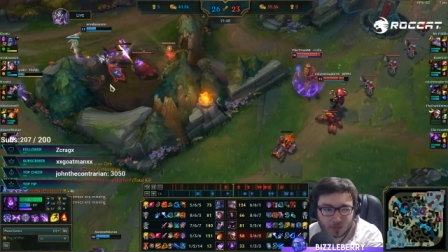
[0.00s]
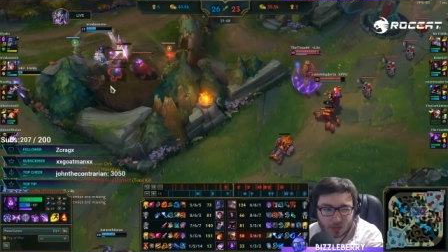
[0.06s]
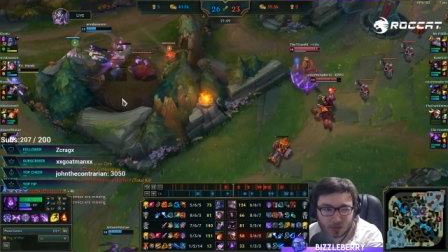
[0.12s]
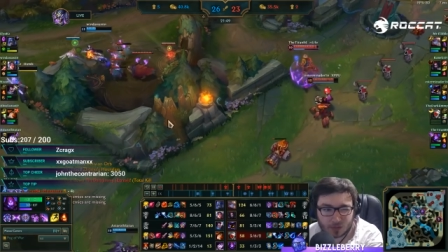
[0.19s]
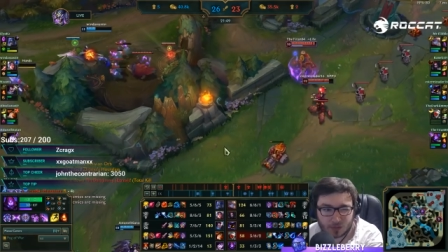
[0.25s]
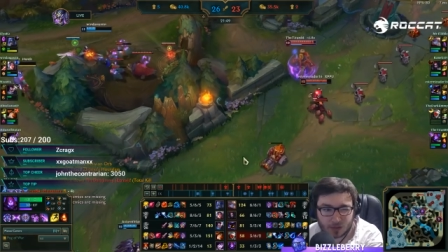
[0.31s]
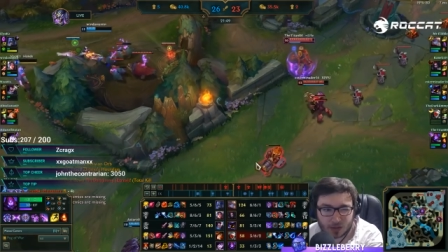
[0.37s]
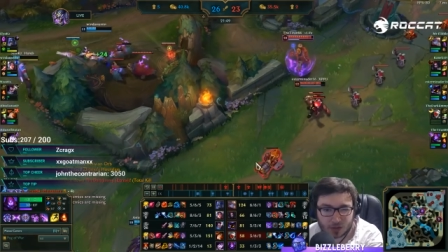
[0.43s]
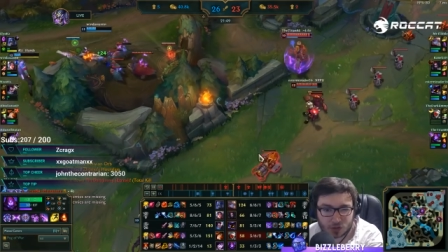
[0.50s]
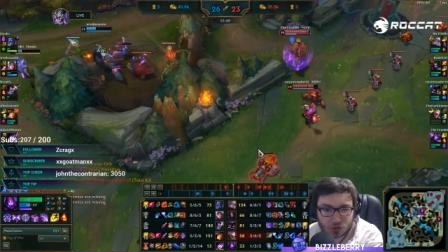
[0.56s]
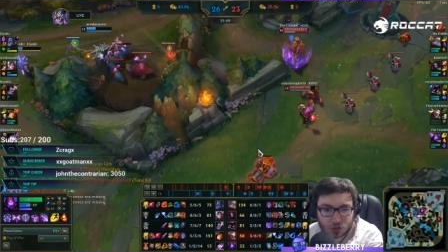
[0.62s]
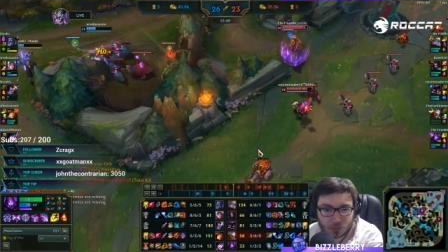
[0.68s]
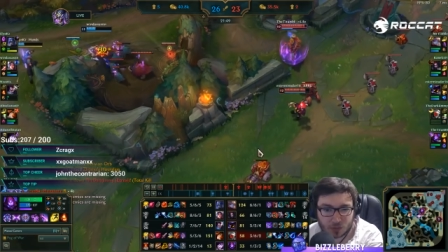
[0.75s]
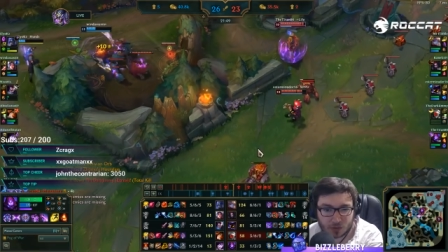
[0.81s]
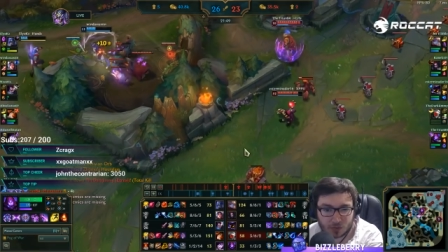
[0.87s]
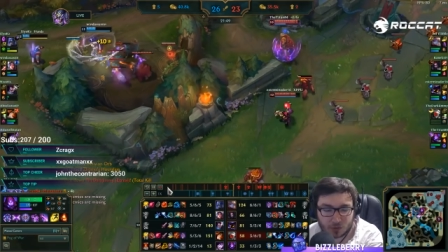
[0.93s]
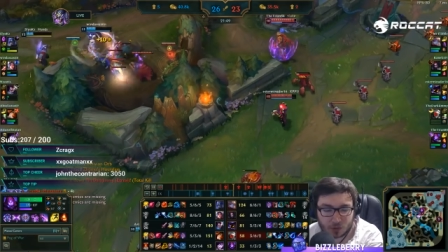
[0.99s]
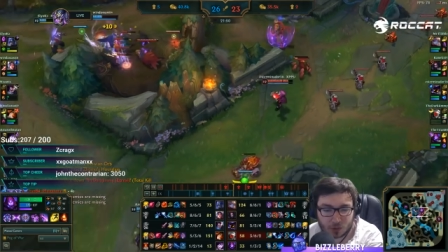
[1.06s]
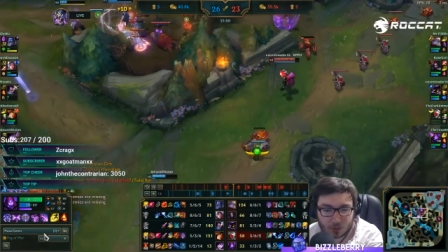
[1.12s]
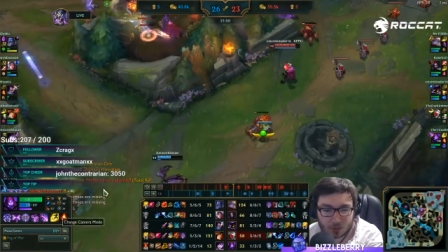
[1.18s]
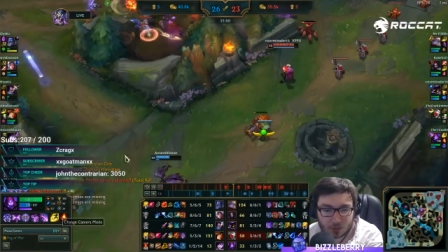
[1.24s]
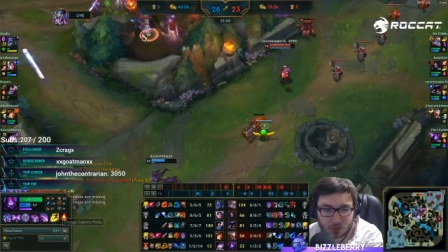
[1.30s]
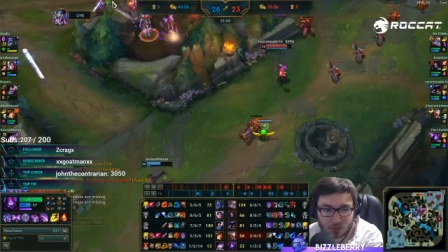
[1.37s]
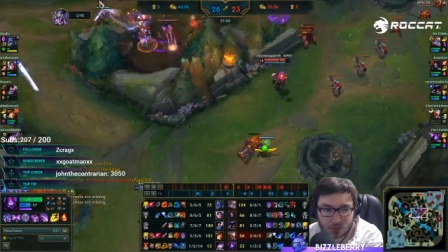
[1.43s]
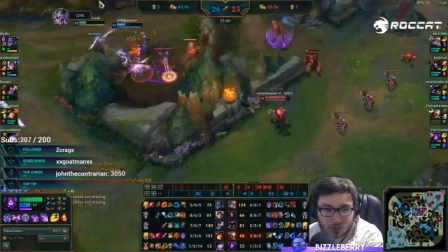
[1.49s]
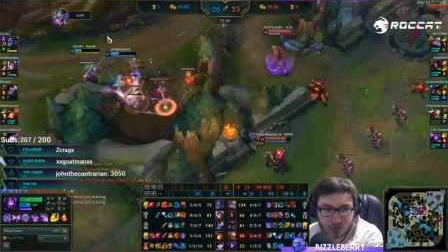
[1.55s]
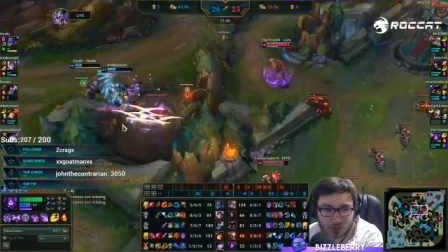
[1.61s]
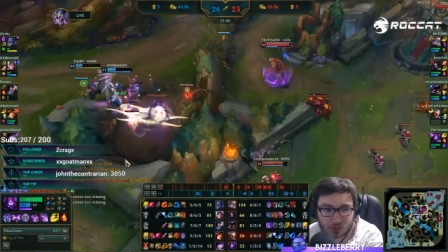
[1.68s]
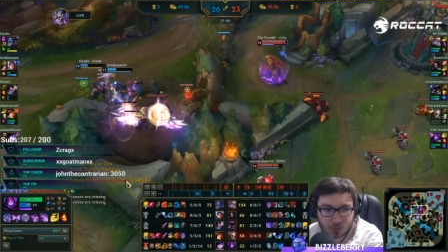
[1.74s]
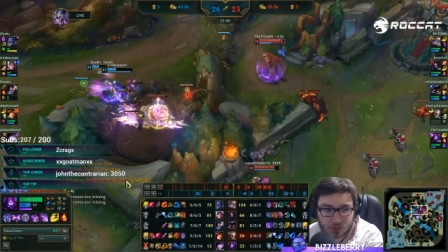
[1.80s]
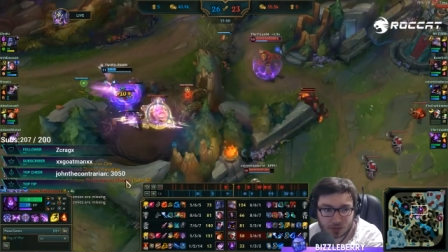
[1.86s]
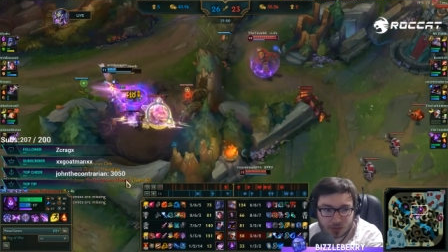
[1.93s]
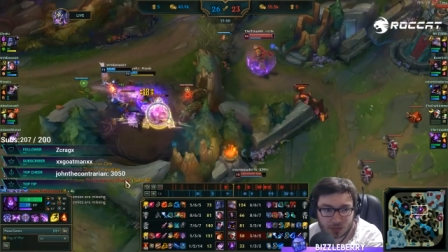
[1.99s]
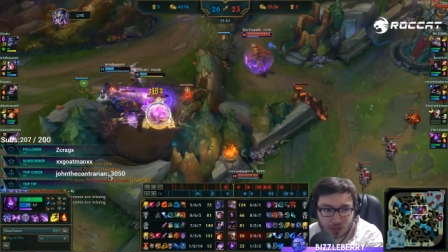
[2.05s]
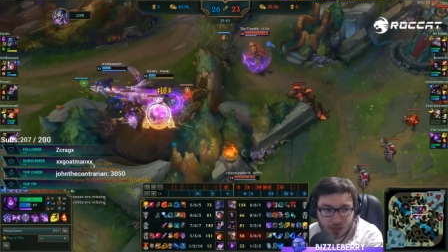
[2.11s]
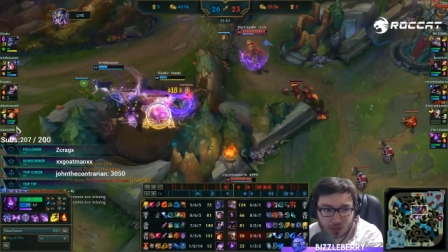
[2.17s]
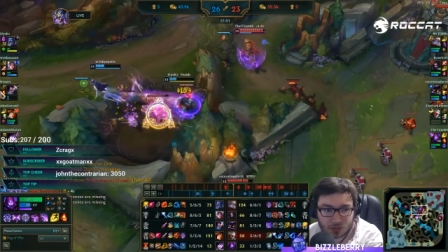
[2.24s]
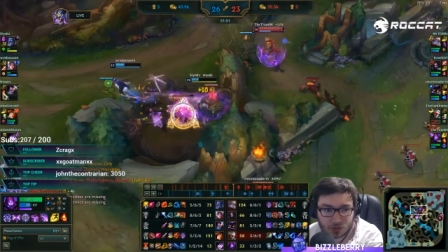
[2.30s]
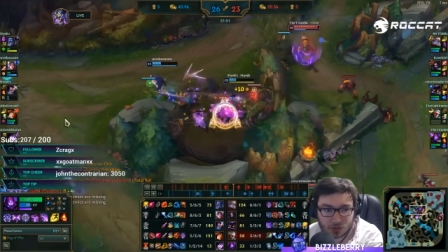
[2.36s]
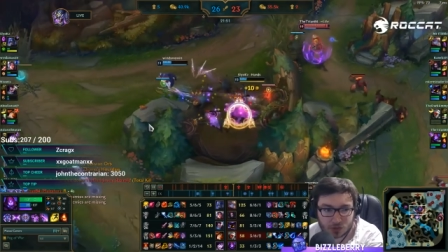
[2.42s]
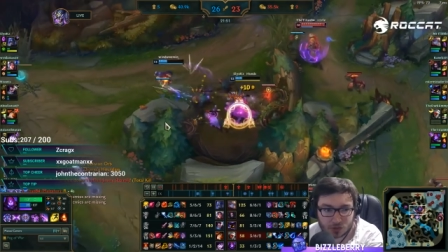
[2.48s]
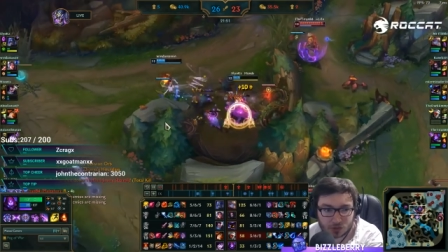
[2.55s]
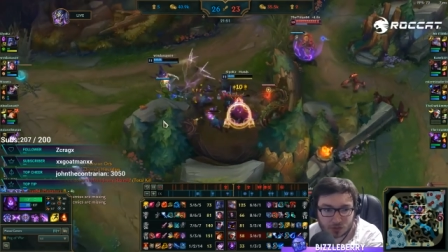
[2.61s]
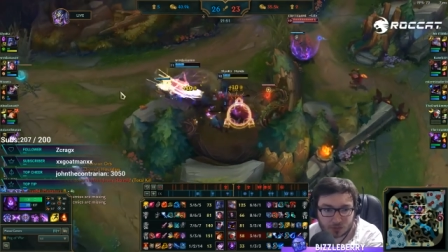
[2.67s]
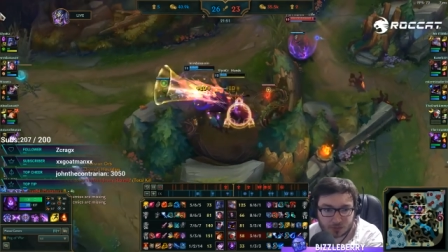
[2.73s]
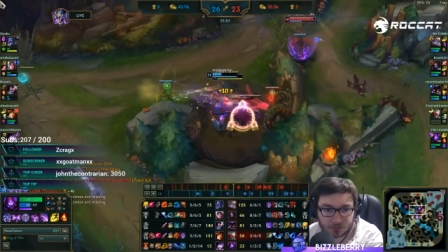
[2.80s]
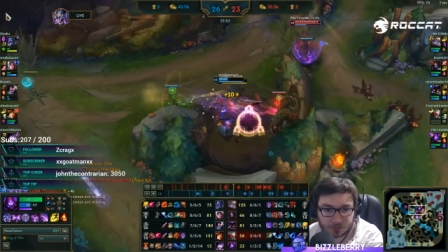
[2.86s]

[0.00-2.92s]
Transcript: And Veigar should be able to follow up as long as he doesn't waste his cage.